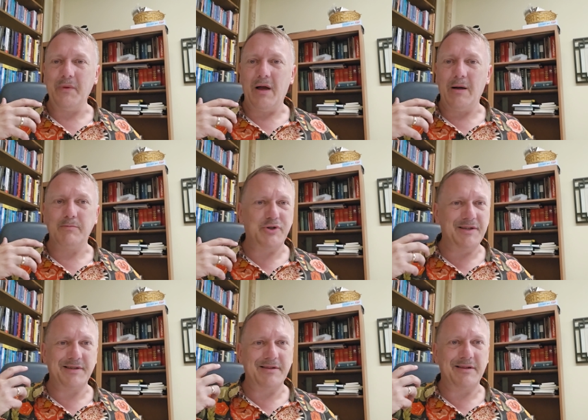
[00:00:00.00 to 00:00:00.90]
um,
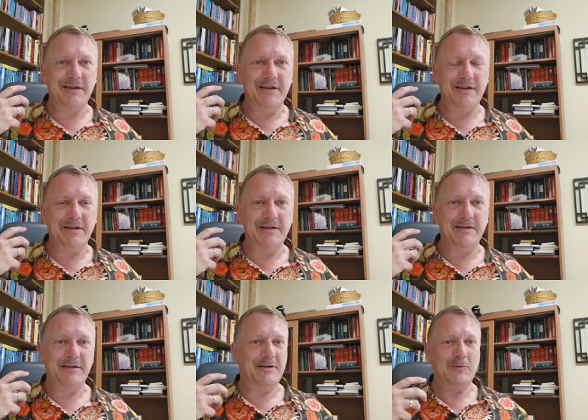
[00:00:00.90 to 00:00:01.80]
chasing
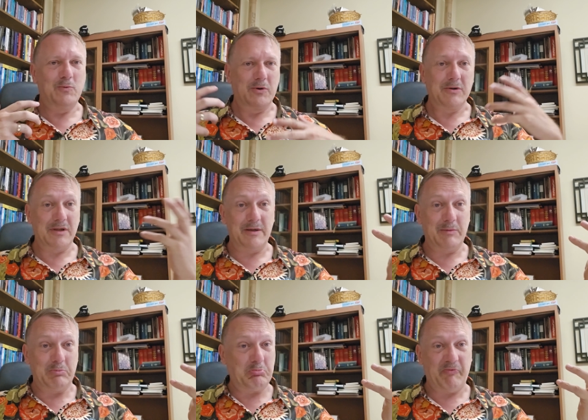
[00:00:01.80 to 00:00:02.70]
the worldly
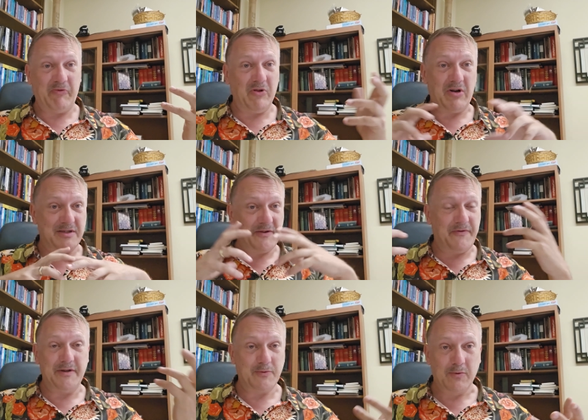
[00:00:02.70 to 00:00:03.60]
philosophies,